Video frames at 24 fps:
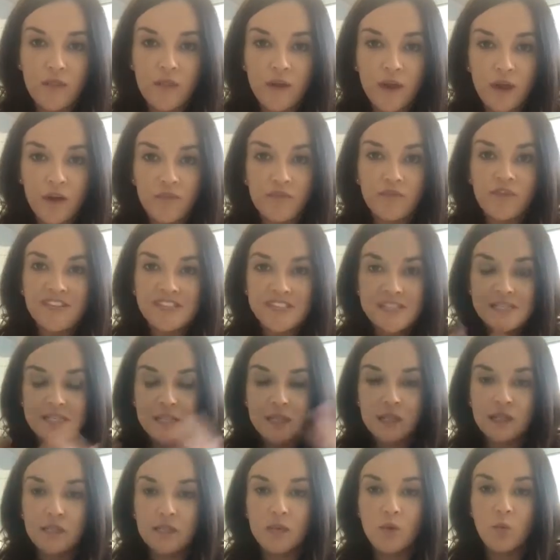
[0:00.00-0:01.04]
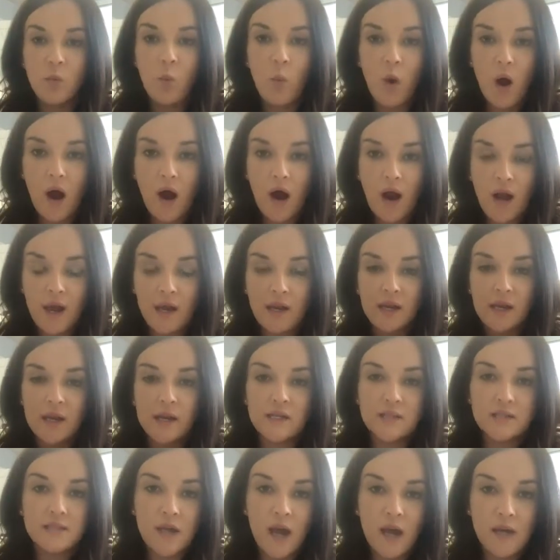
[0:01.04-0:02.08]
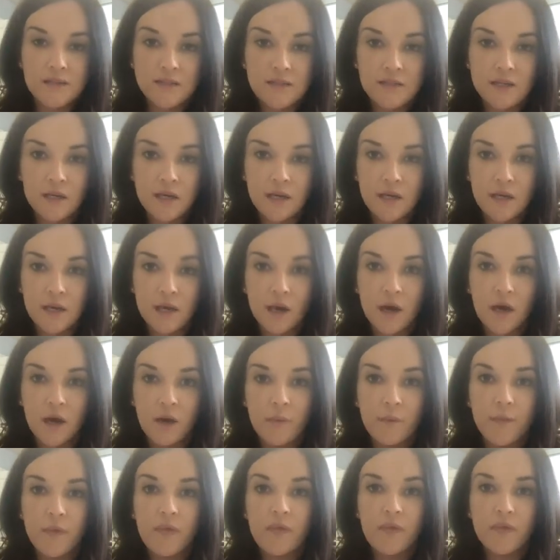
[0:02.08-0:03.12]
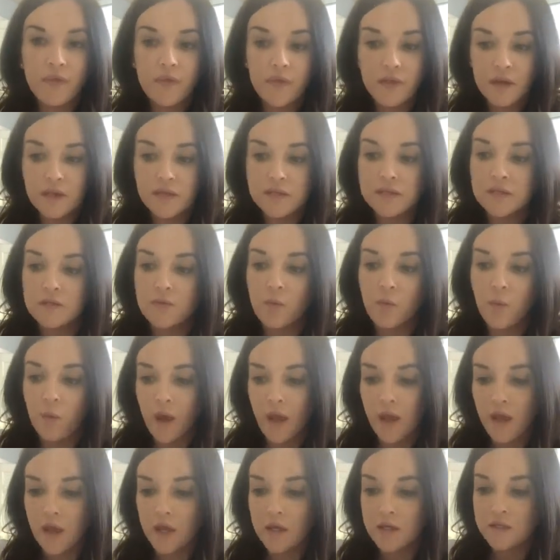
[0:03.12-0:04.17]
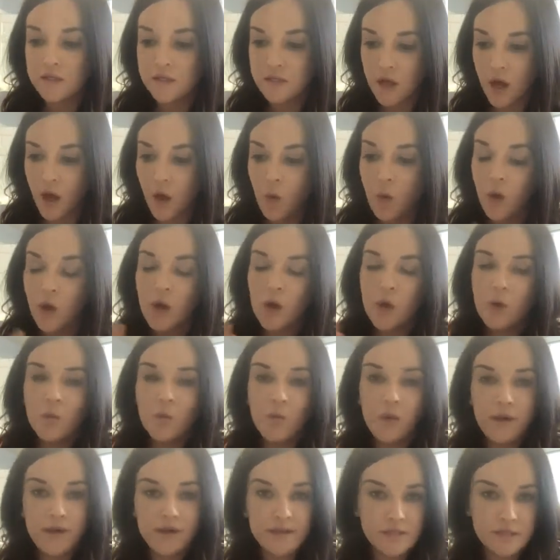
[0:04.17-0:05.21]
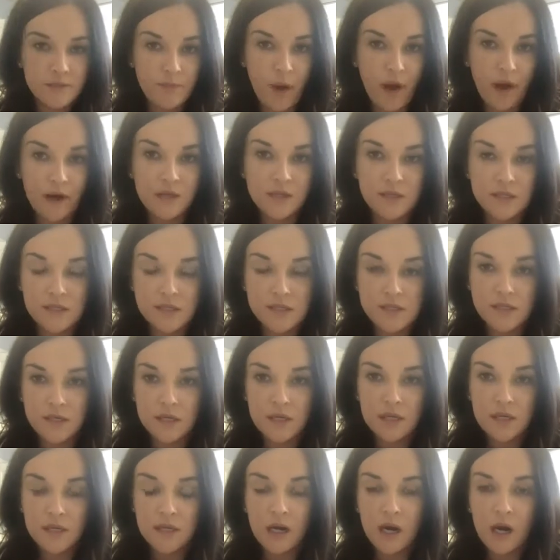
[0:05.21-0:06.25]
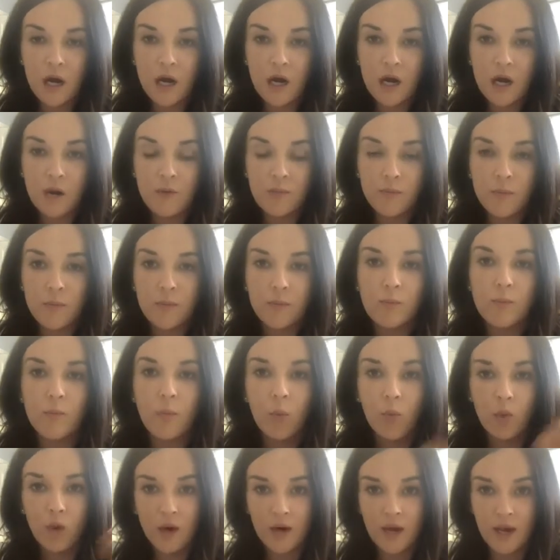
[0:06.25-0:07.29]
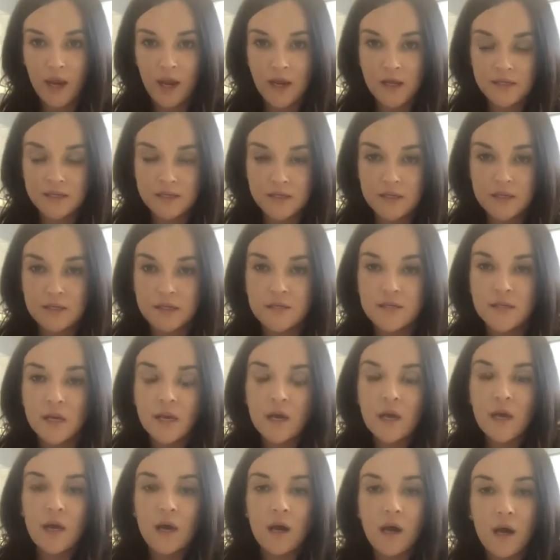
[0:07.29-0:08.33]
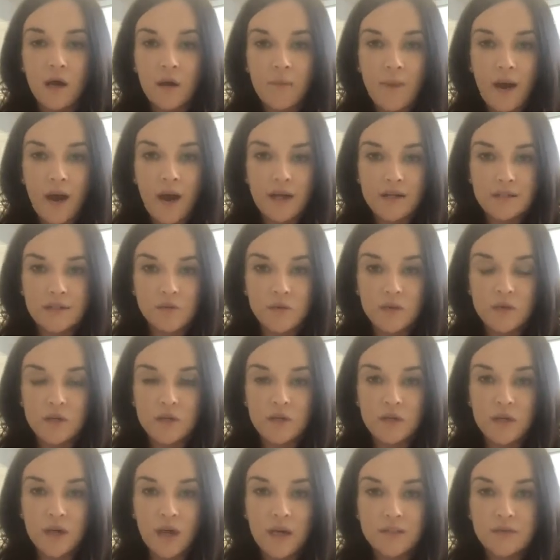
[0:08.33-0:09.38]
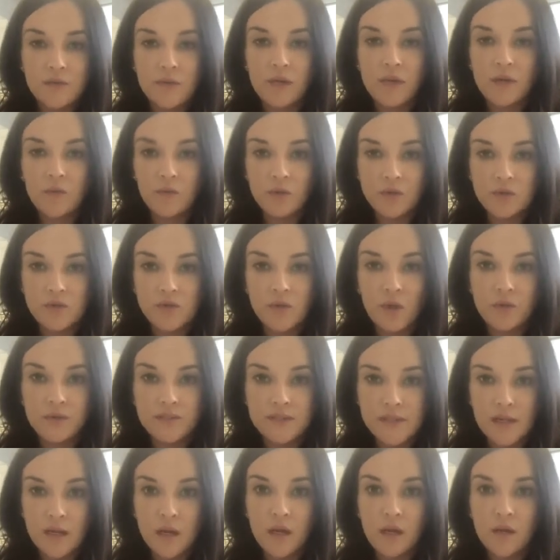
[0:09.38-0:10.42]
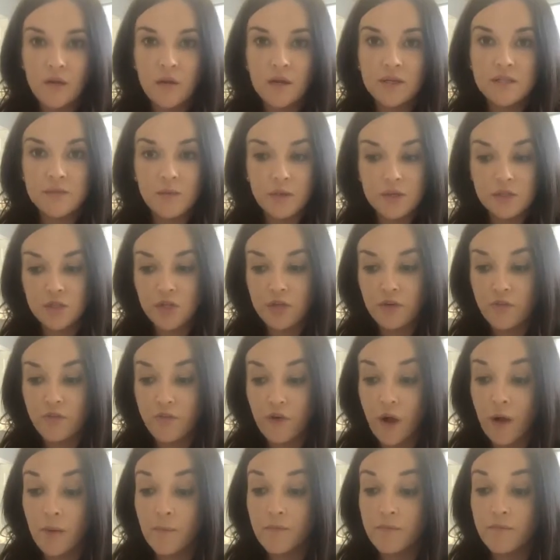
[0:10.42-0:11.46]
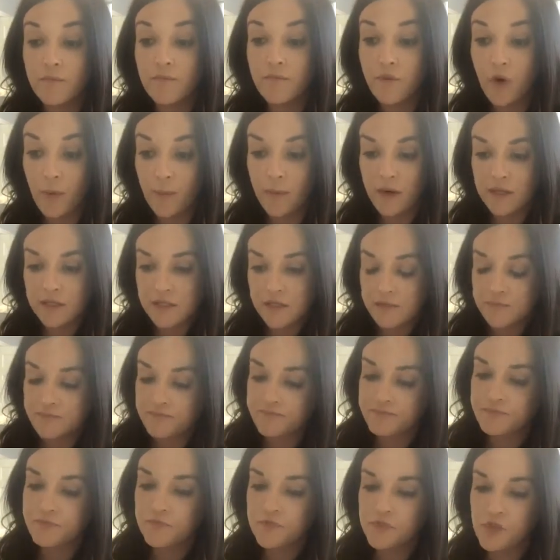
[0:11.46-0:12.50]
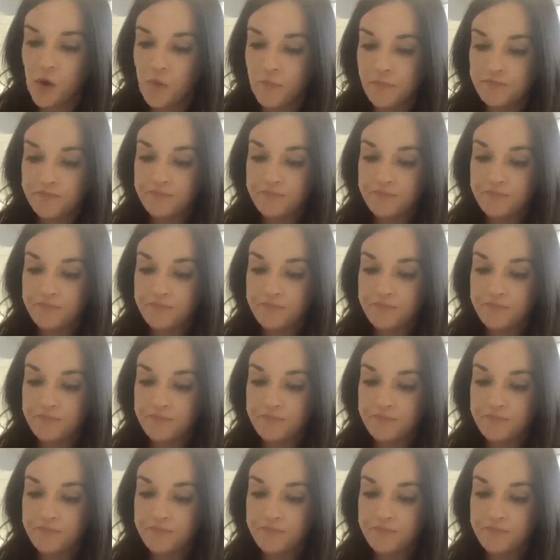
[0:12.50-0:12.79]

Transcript: their facility-wide testing this week. So we expect to see more cases as we get results in, especially from Farmington. So